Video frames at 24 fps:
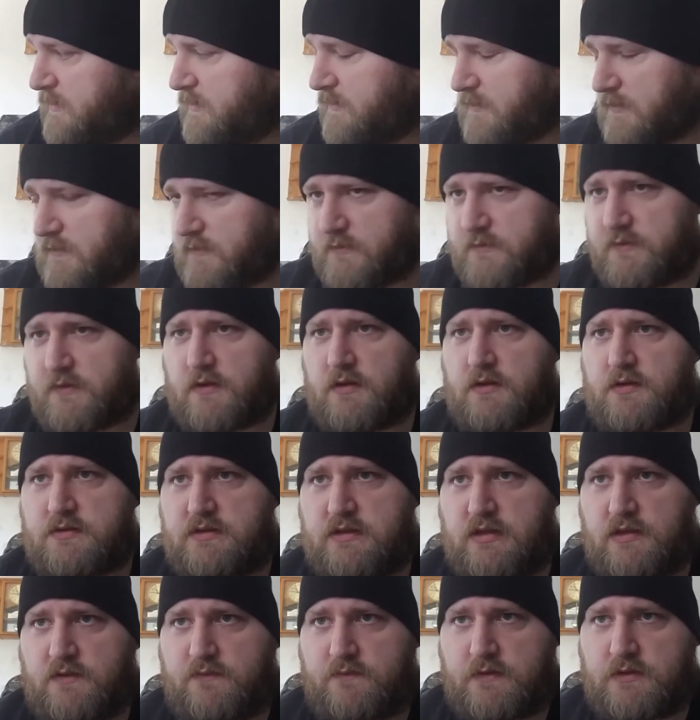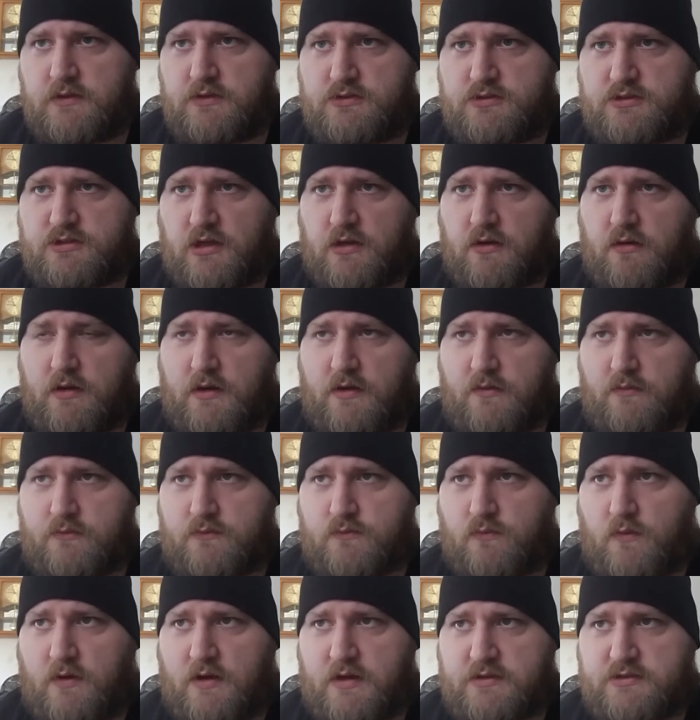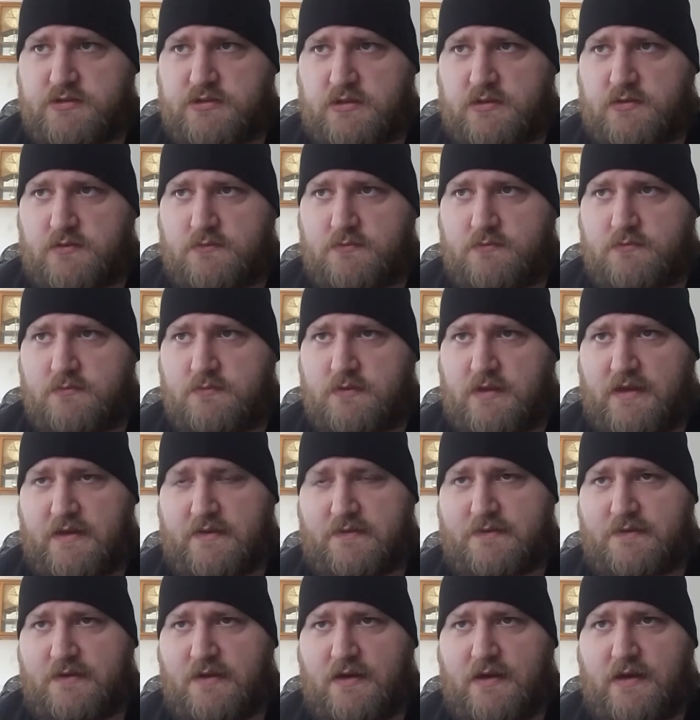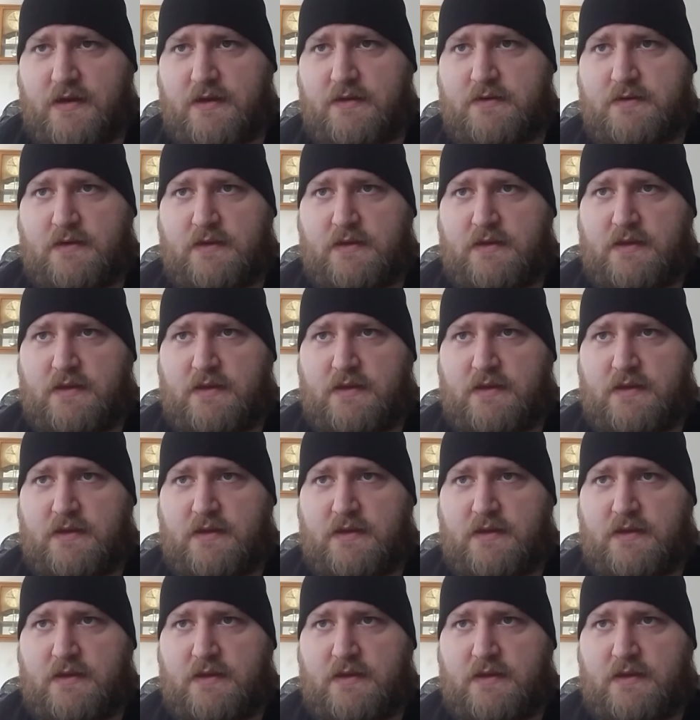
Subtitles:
There's a TV show I was watching last night